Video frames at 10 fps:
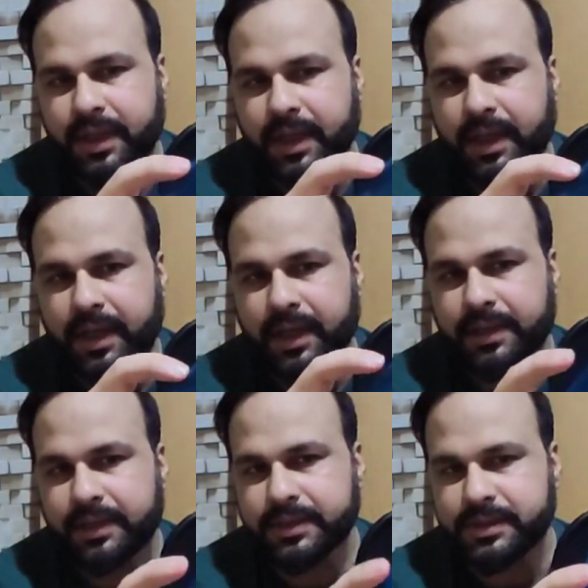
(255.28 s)

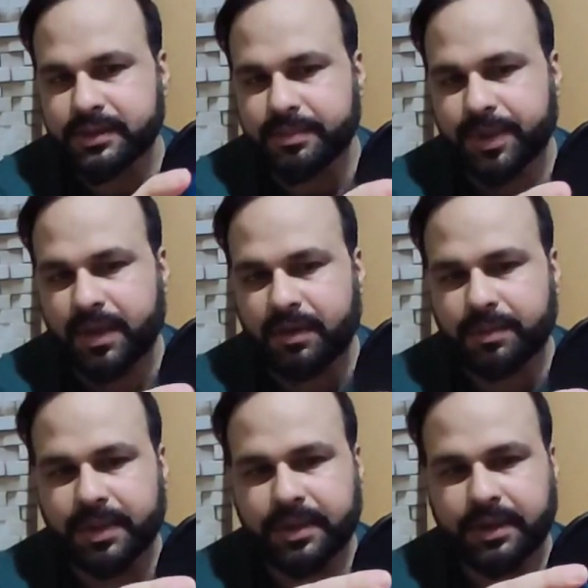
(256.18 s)
and this is a power
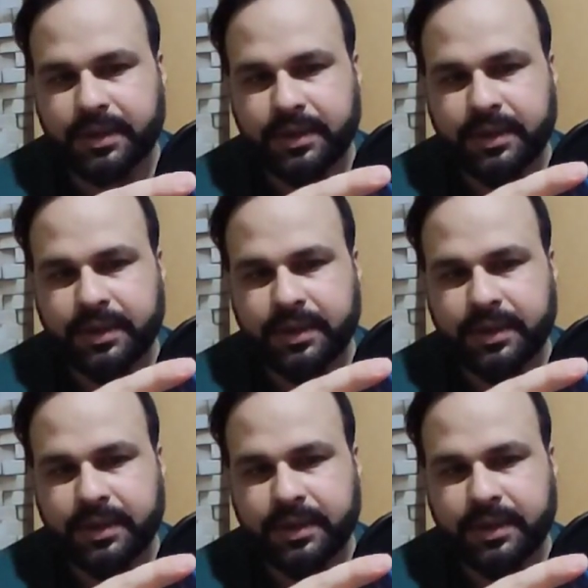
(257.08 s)
button.